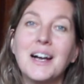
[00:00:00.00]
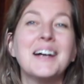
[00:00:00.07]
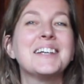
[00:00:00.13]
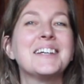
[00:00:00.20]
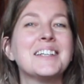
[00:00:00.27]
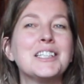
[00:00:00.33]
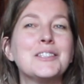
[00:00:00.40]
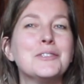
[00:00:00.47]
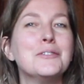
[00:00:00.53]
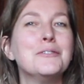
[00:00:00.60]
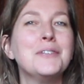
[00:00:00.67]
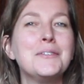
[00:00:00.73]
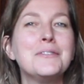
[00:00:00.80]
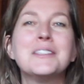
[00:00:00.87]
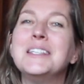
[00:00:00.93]
I got it for
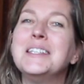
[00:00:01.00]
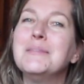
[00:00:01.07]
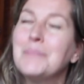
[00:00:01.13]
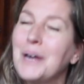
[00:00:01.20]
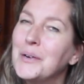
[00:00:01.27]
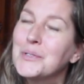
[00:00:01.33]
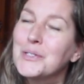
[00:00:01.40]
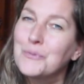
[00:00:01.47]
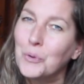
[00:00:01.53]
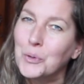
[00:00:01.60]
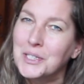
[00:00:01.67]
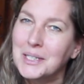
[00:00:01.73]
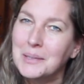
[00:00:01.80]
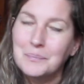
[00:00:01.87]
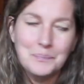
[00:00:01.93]

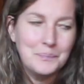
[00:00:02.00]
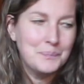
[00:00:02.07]
£15.40.